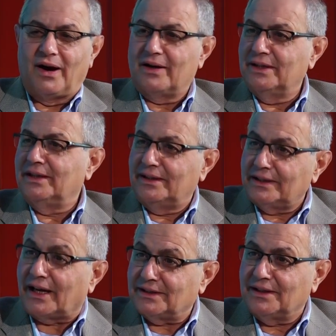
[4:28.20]
rock in
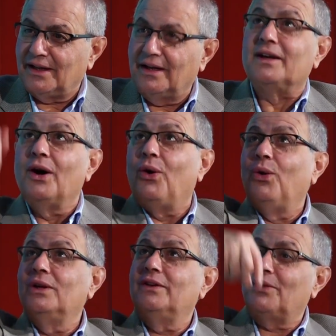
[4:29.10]
Antarctica?
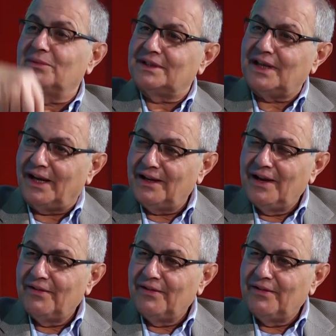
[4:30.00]
Only from the sky.